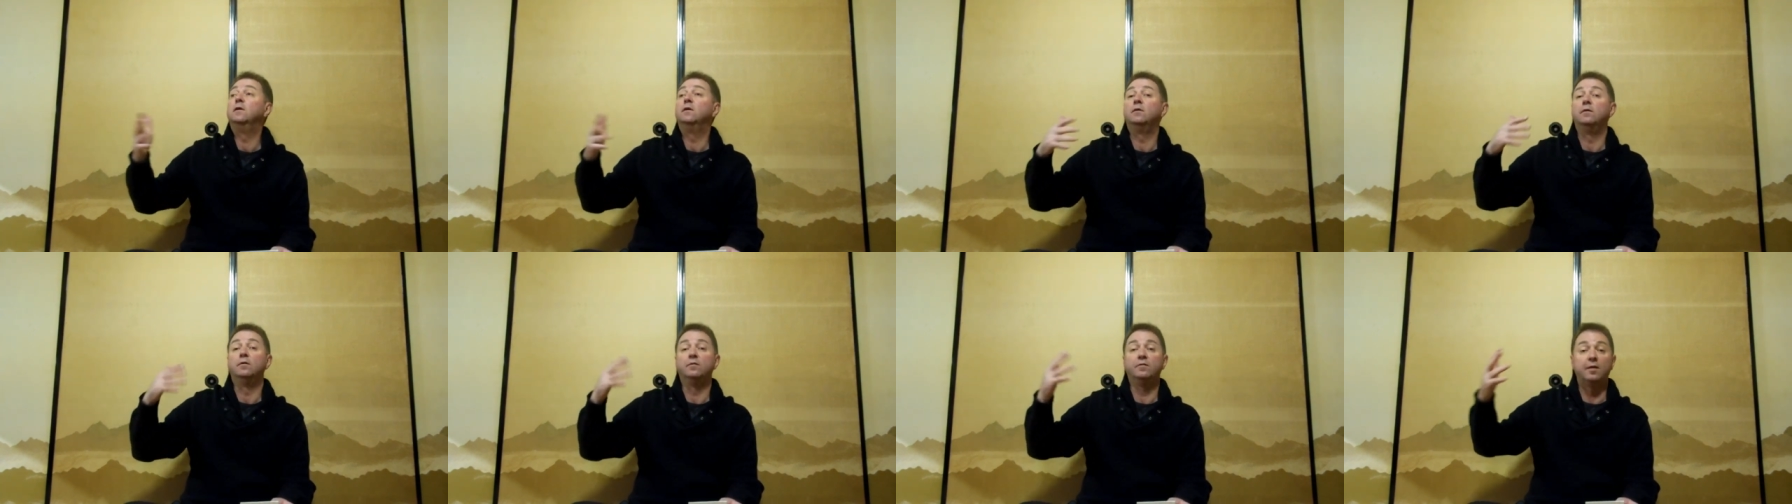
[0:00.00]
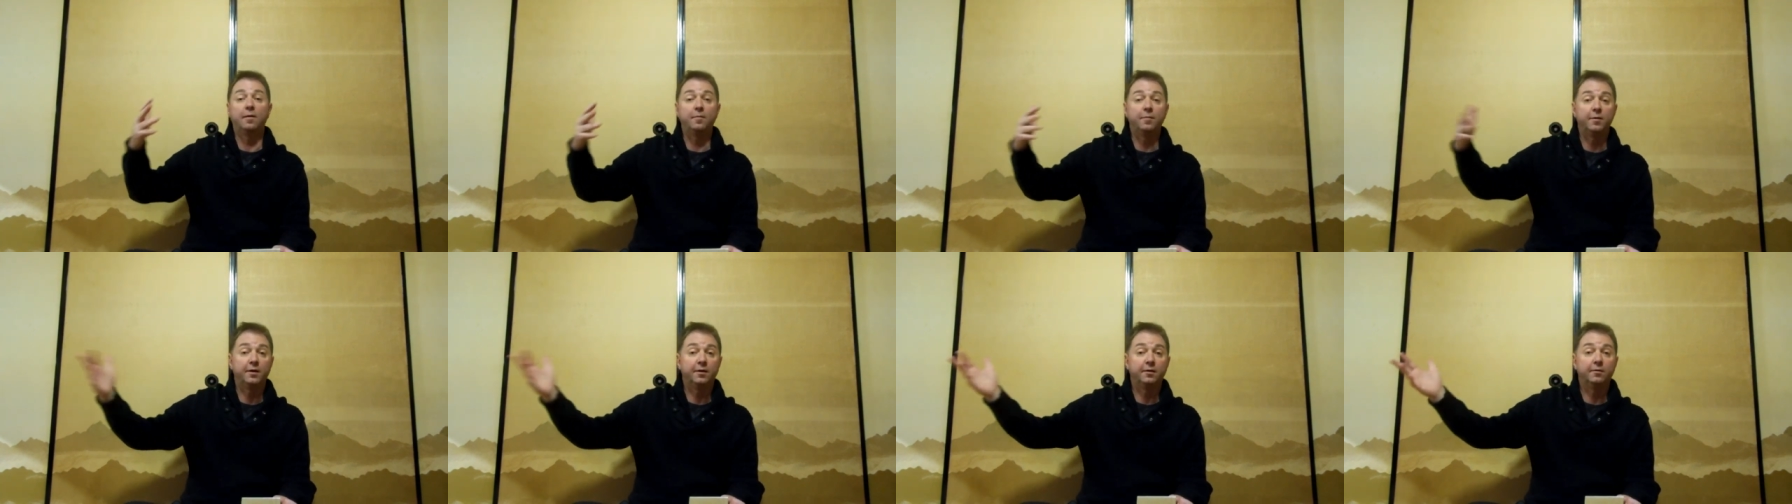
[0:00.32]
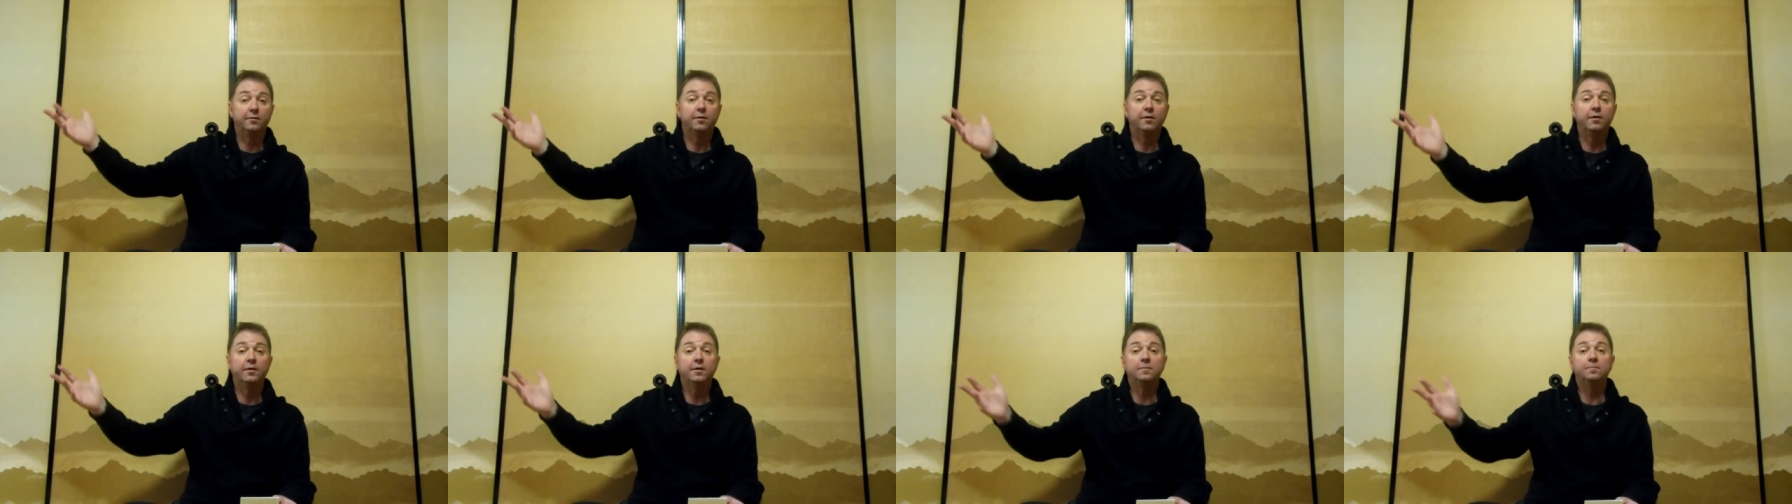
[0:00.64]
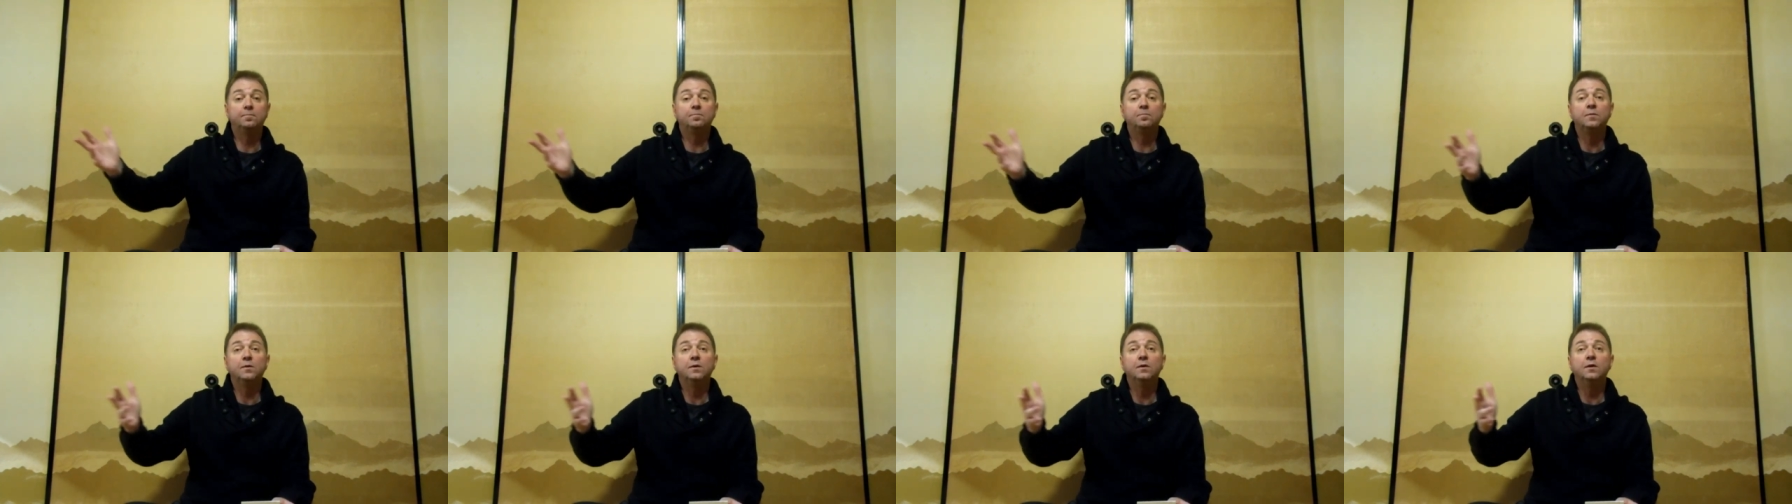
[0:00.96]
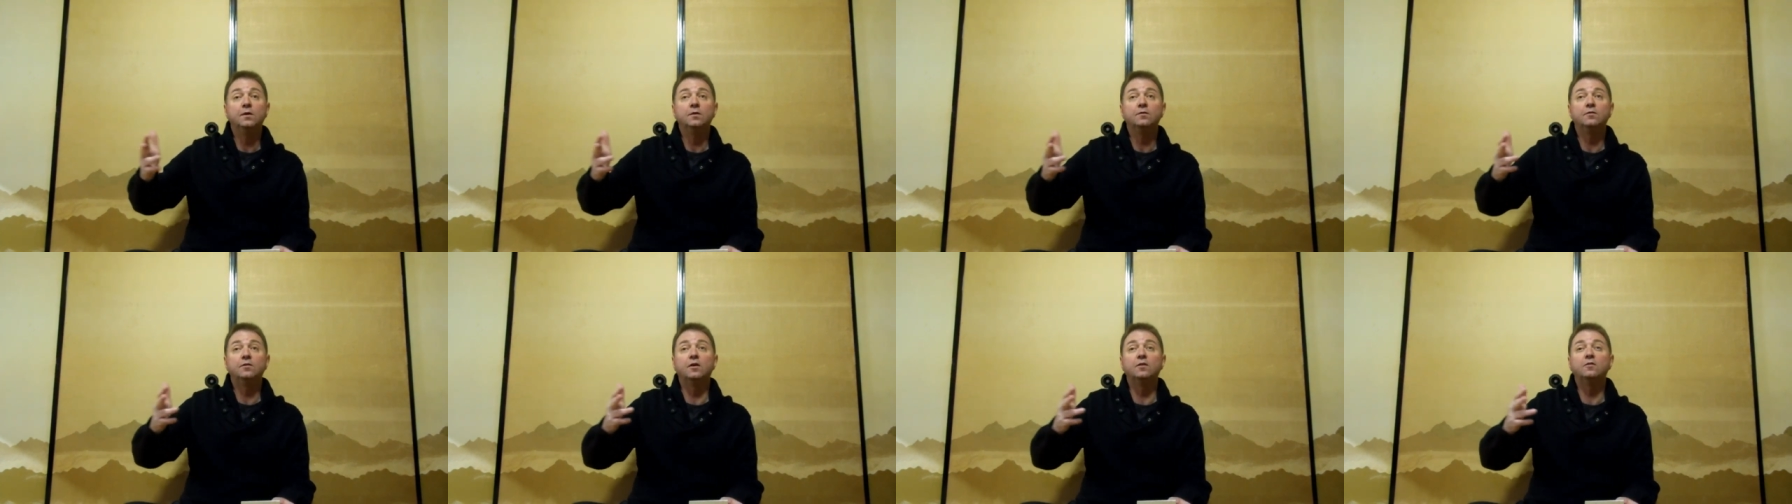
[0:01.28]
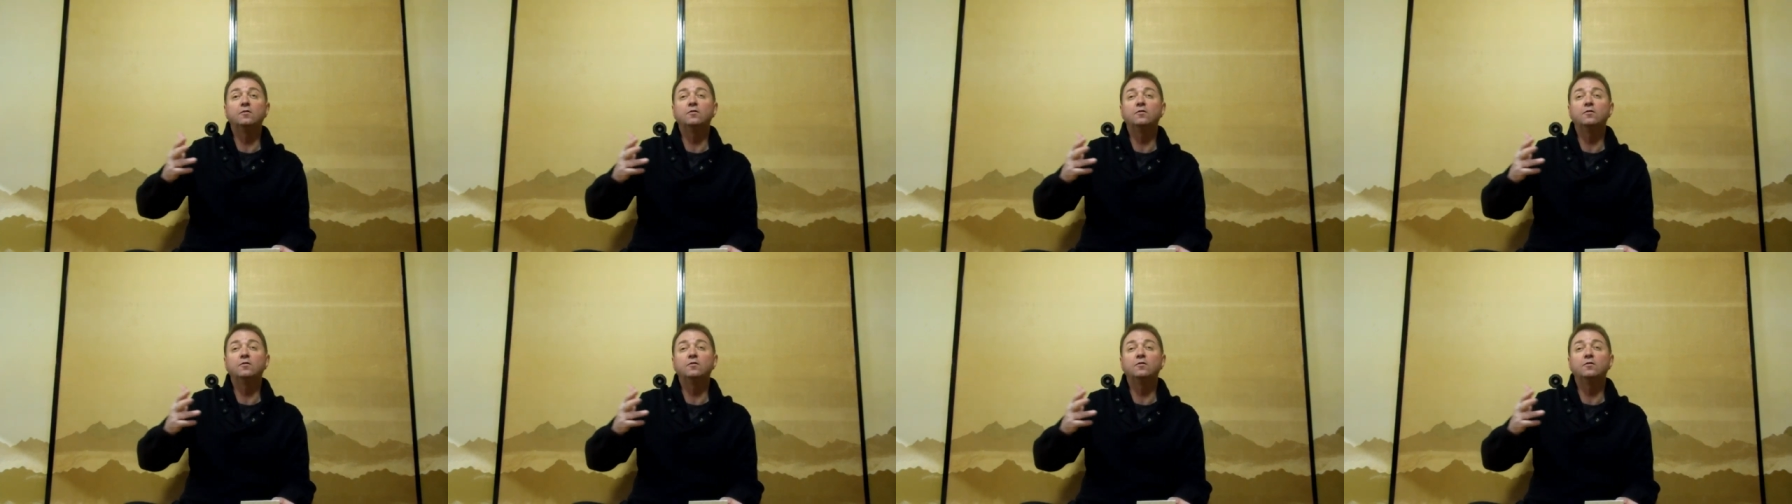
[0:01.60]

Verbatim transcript: something, right? So it's